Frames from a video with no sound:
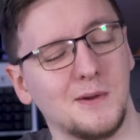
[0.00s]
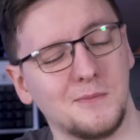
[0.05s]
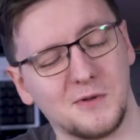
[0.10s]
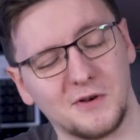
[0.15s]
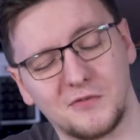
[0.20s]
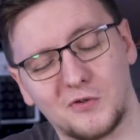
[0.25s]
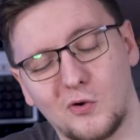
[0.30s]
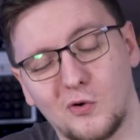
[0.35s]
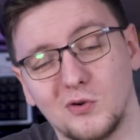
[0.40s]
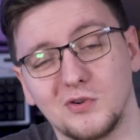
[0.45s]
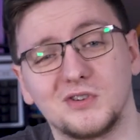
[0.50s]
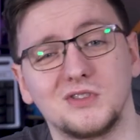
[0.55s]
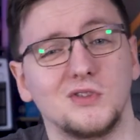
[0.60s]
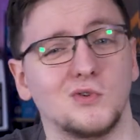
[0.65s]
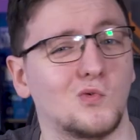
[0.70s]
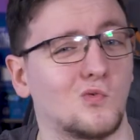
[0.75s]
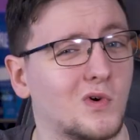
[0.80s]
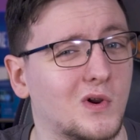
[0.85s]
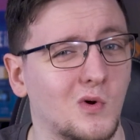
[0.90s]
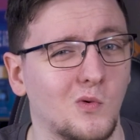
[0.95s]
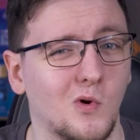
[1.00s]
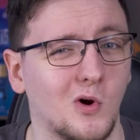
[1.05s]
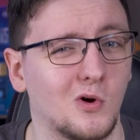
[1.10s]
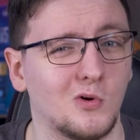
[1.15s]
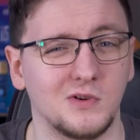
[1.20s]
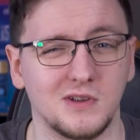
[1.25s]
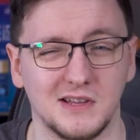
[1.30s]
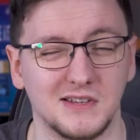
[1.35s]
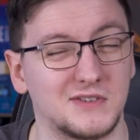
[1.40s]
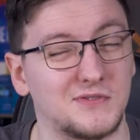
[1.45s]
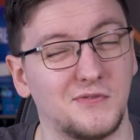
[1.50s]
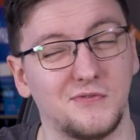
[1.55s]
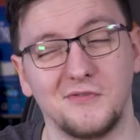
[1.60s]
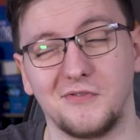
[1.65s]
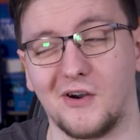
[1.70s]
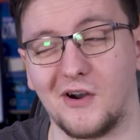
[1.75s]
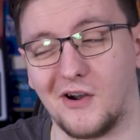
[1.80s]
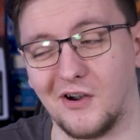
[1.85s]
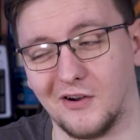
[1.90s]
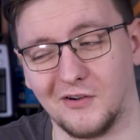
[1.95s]
but of course, the real world is
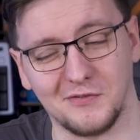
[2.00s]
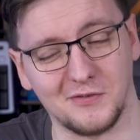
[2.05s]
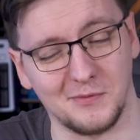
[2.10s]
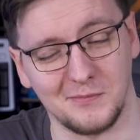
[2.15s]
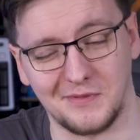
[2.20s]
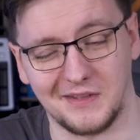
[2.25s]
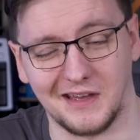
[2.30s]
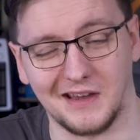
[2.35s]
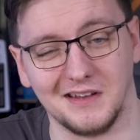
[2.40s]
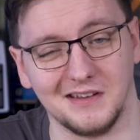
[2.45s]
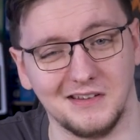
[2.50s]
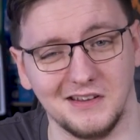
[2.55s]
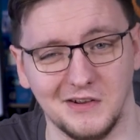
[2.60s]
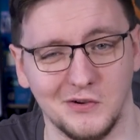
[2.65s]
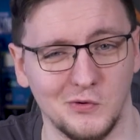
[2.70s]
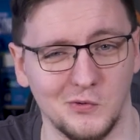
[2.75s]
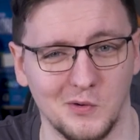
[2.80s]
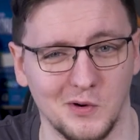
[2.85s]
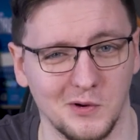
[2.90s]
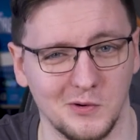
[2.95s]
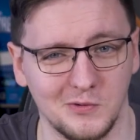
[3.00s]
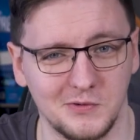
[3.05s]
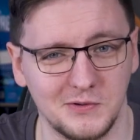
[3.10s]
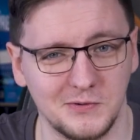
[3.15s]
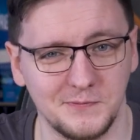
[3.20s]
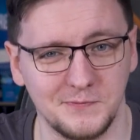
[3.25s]
far from the ideal world.